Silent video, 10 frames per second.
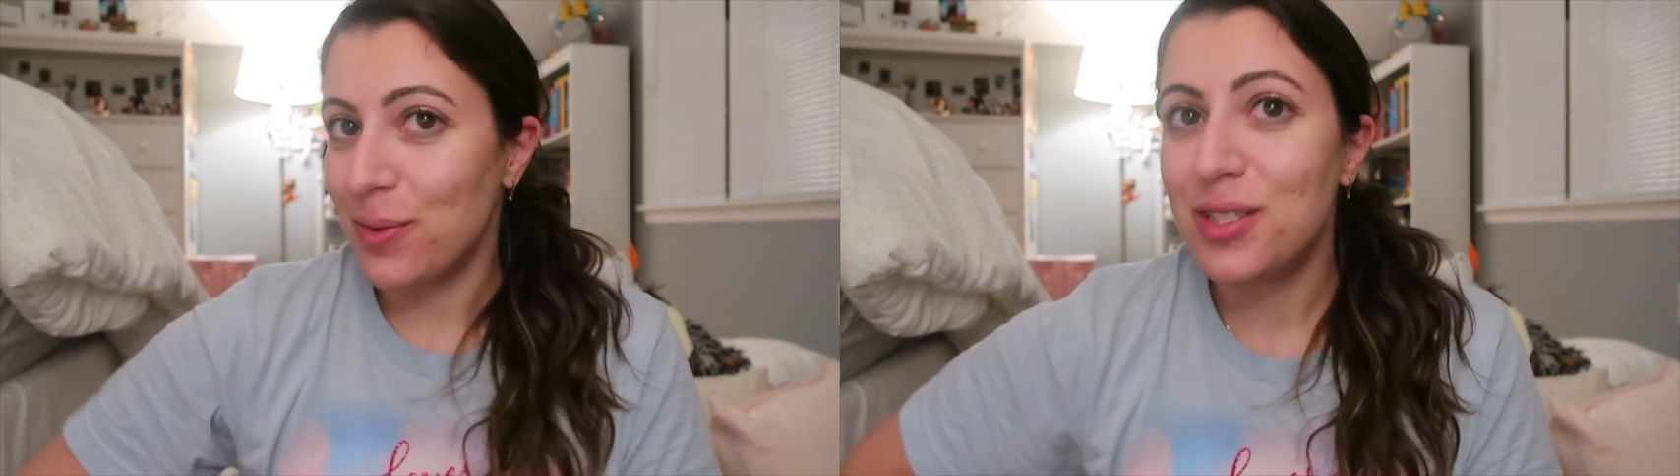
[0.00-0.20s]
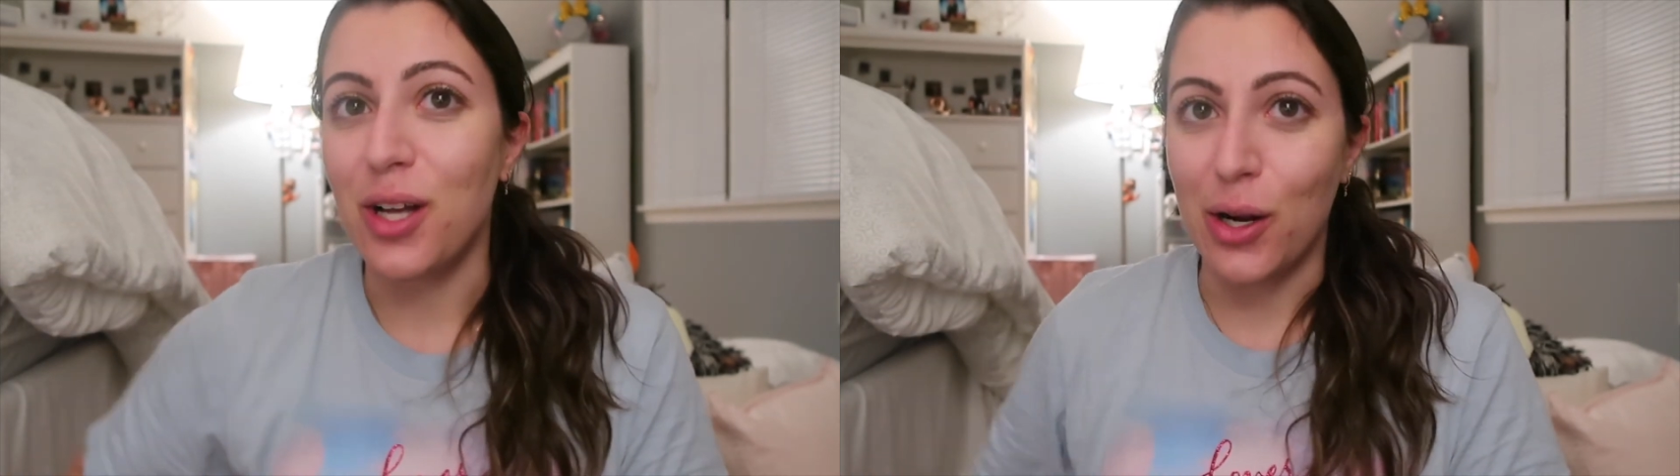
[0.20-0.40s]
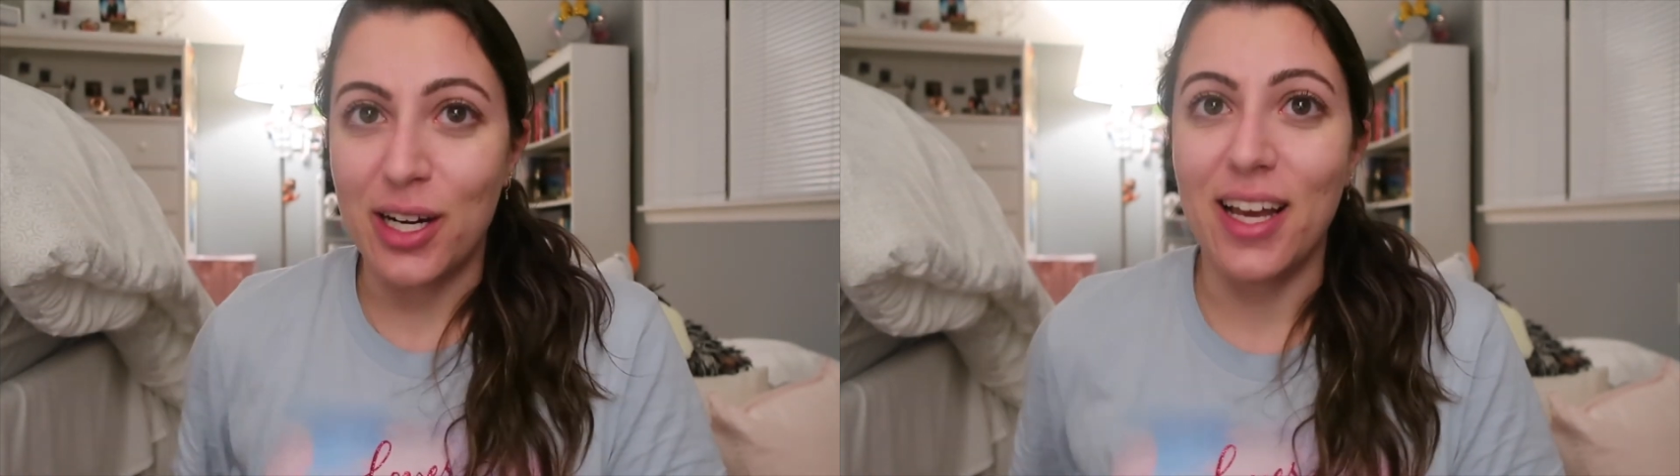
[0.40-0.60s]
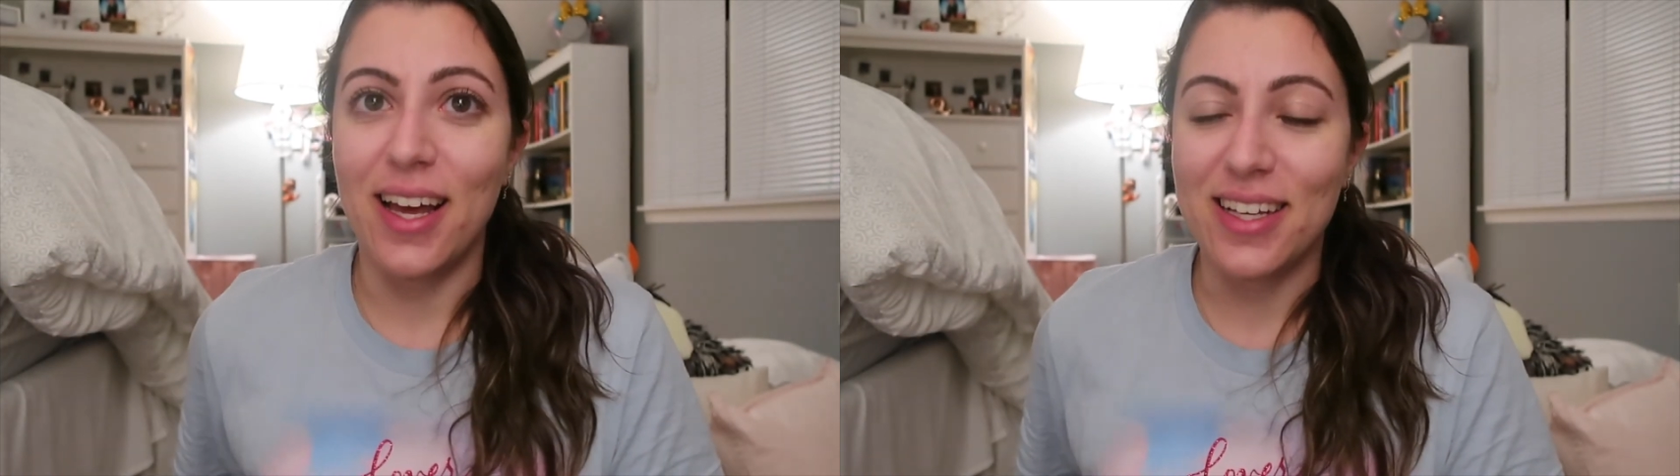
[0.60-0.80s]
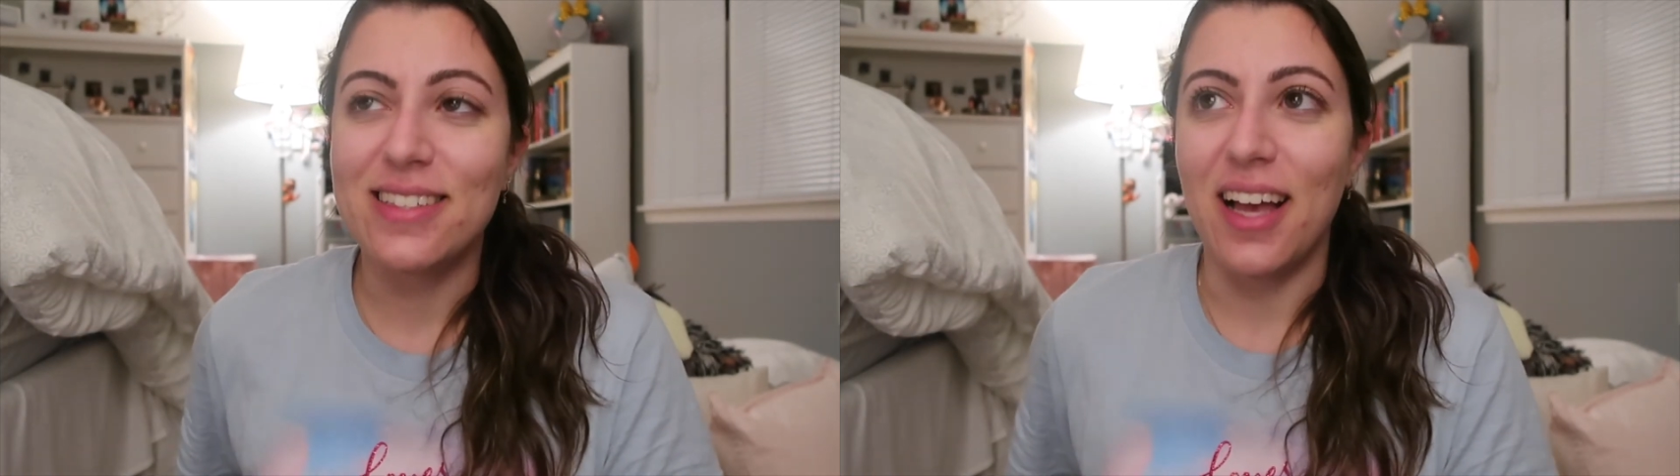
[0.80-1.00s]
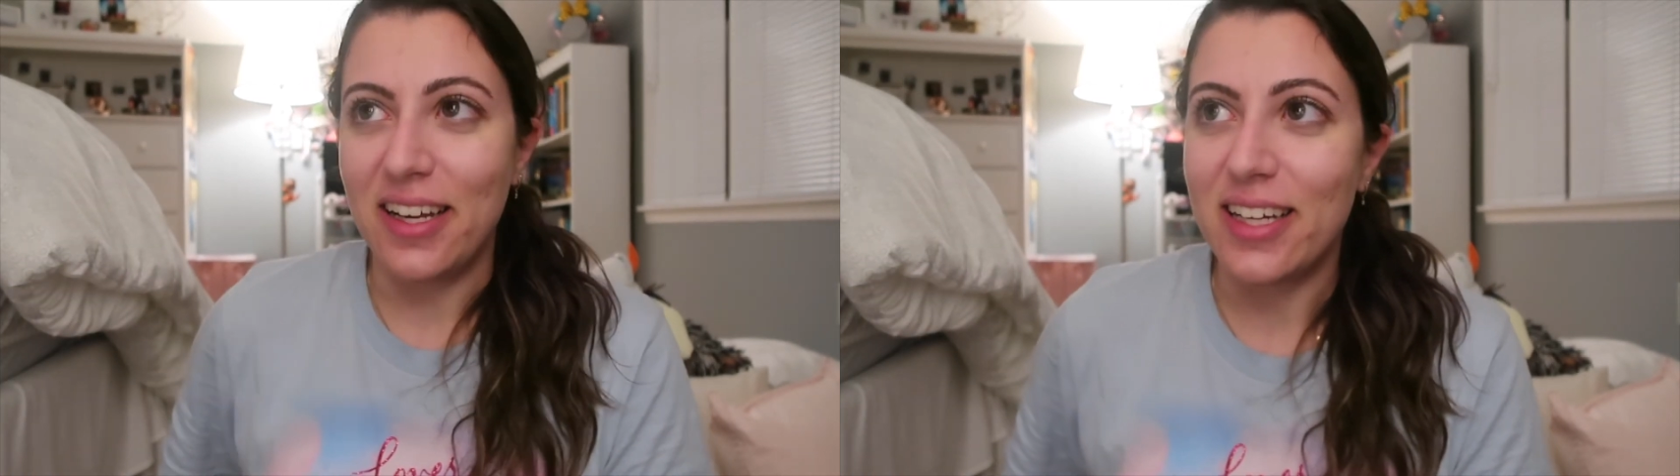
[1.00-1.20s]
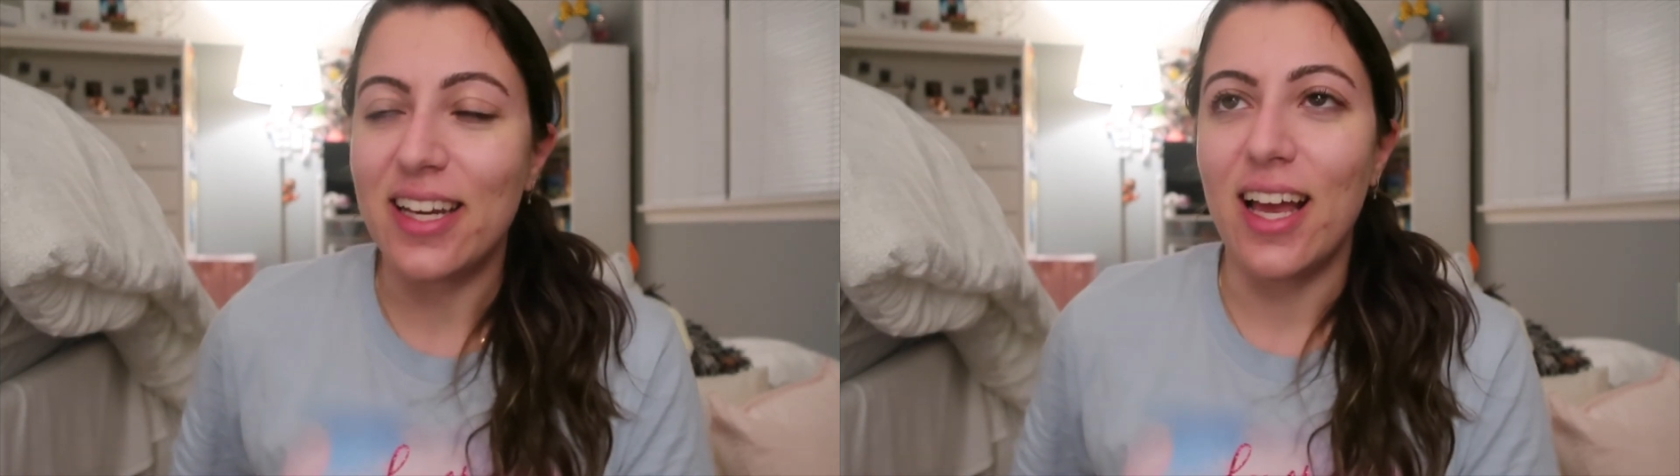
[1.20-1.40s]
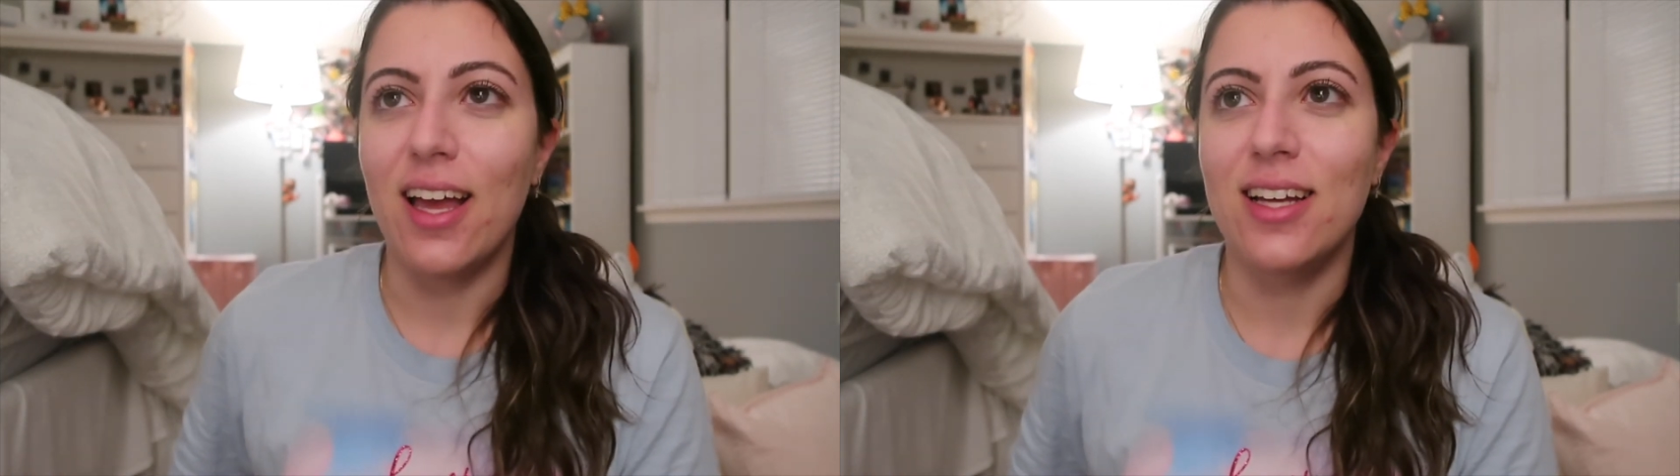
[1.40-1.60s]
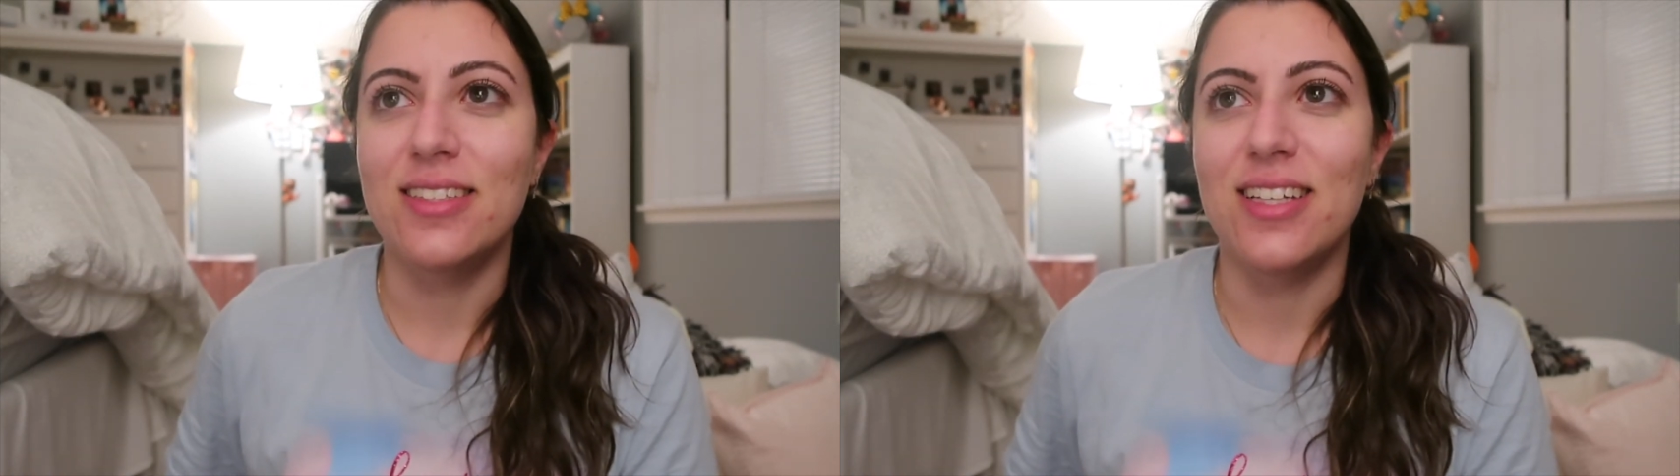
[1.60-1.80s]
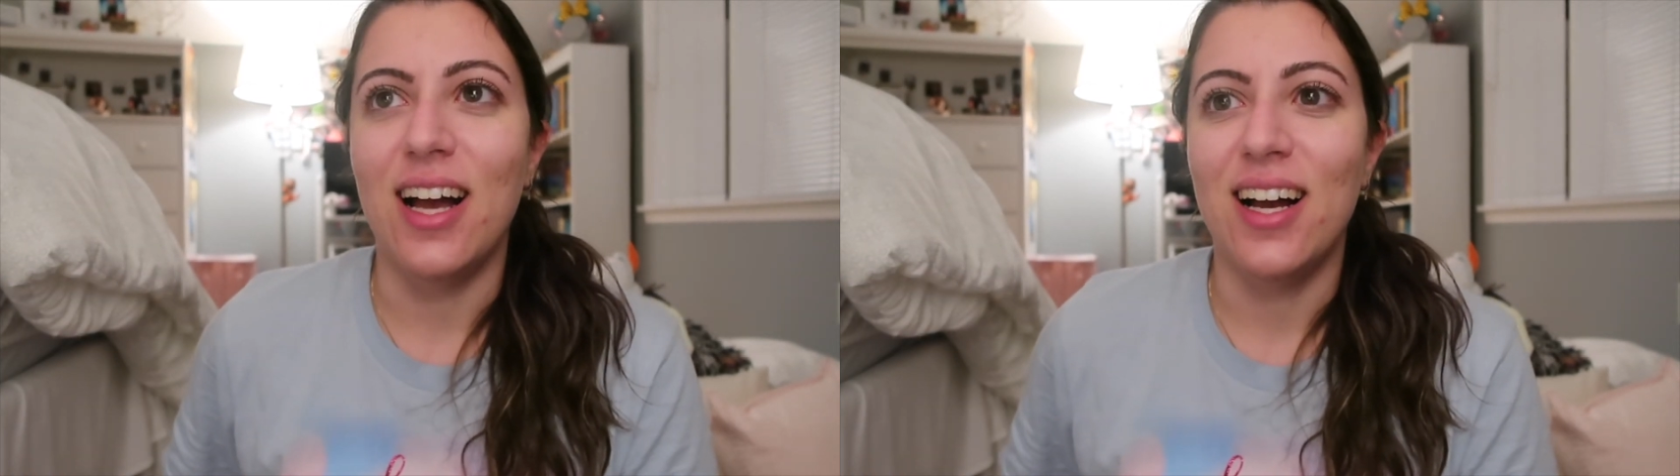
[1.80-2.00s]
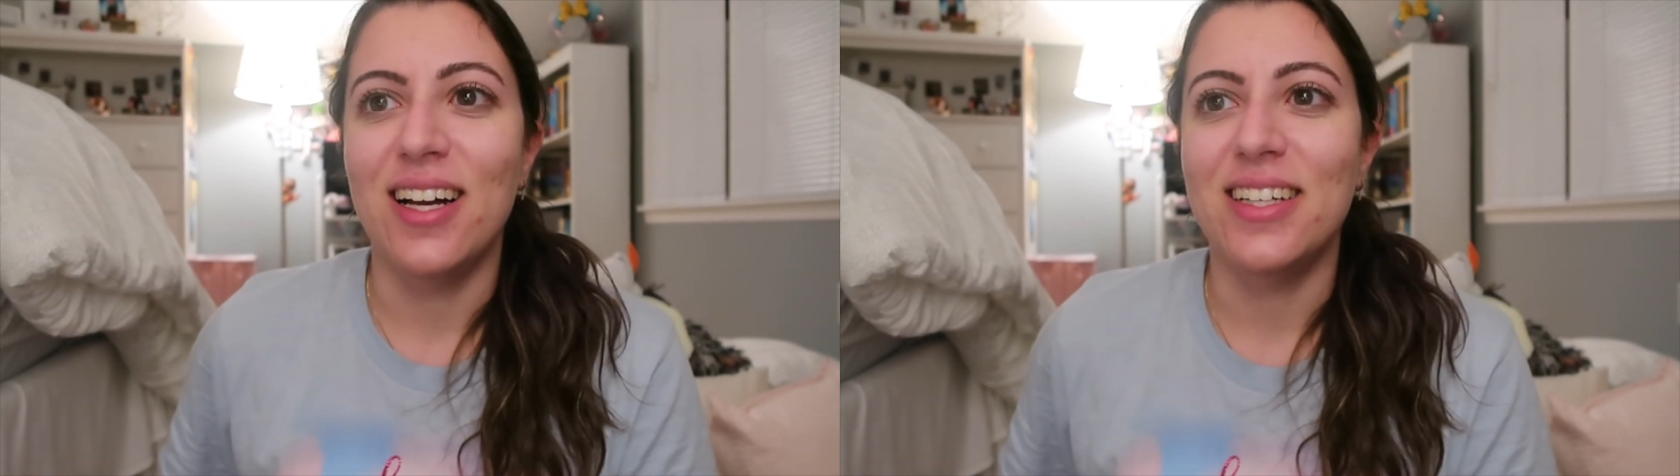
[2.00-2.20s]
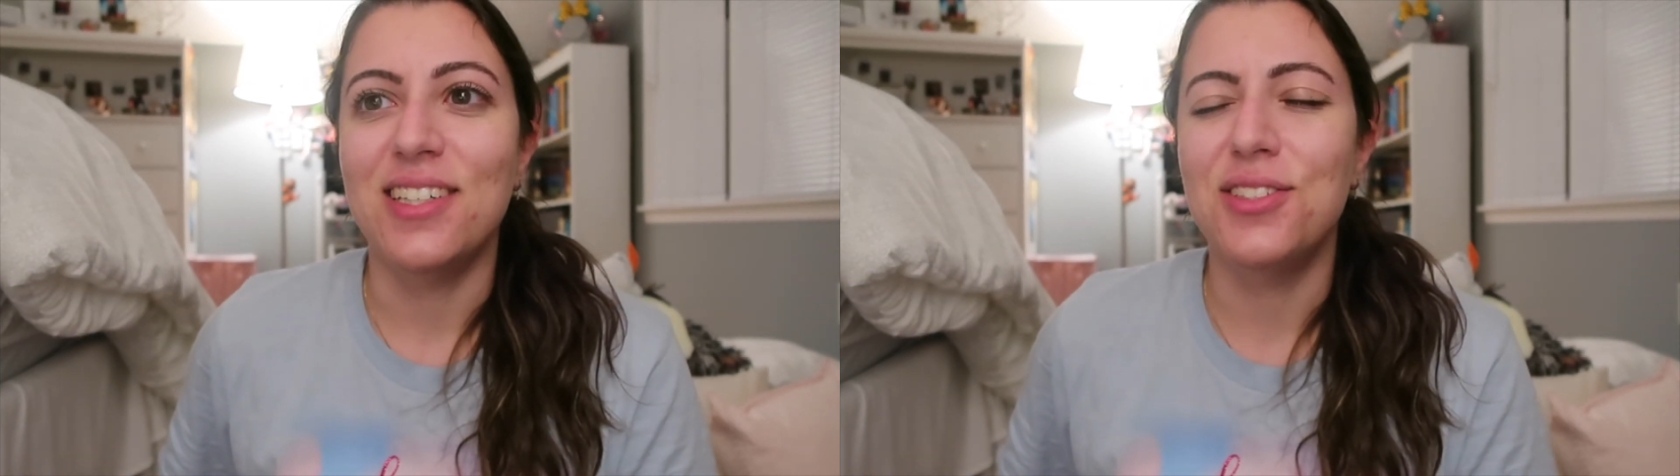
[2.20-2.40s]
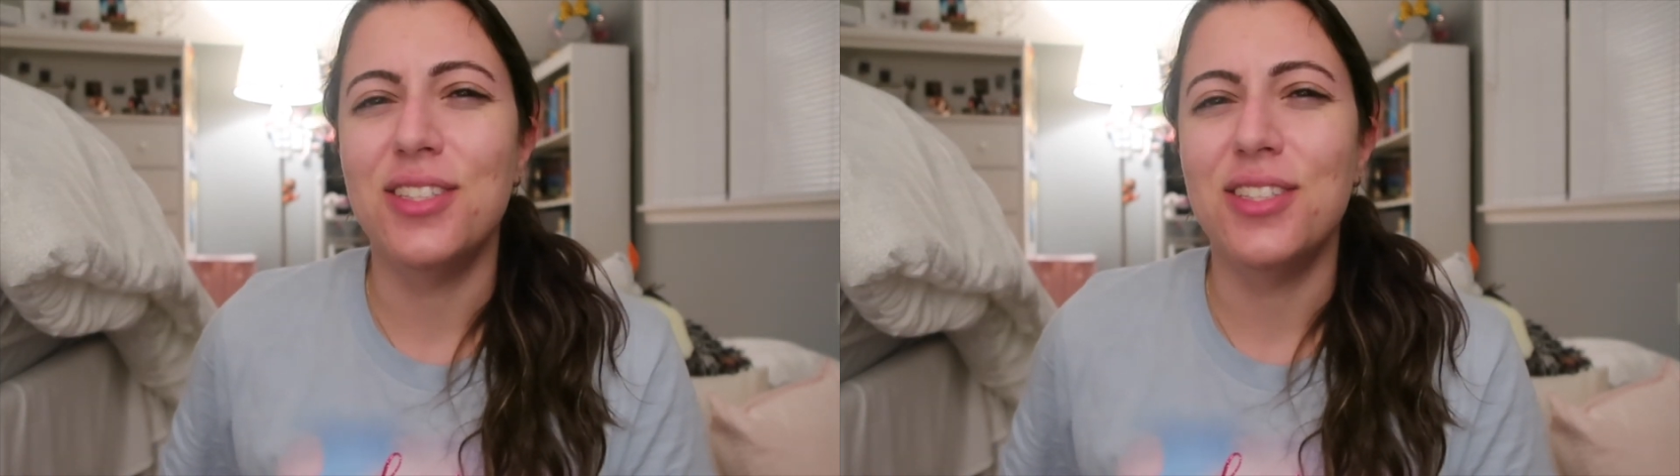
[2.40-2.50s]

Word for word: was starting to get excited and I